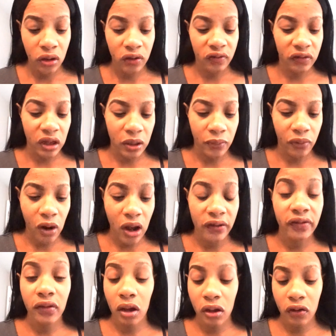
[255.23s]
Same
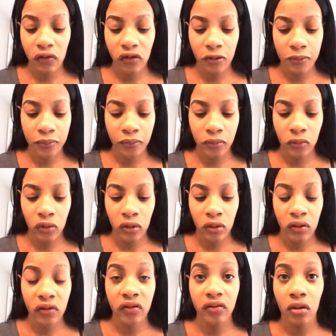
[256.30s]
process.
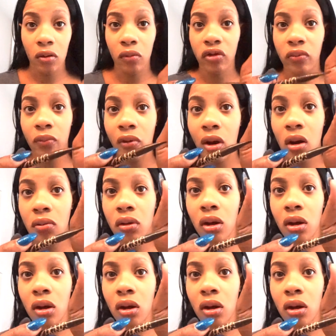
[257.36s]
Start with the brown